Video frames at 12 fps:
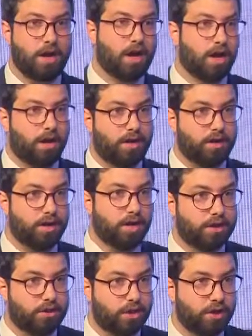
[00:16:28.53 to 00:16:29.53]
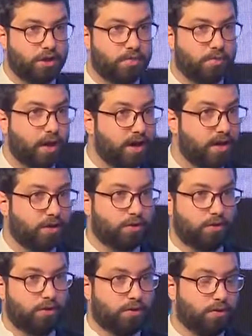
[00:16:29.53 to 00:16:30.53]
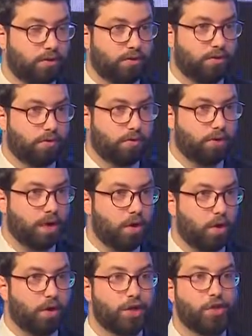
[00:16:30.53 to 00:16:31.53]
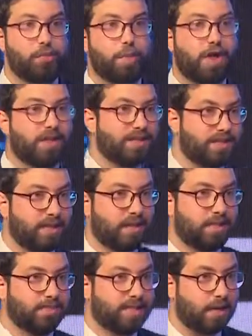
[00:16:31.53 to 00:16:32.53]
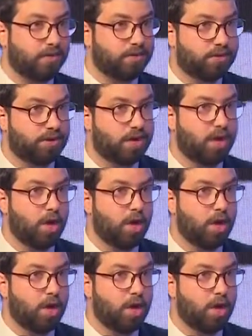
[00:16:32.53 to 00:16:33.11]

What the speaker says: on a certain product or a new policy that comes out,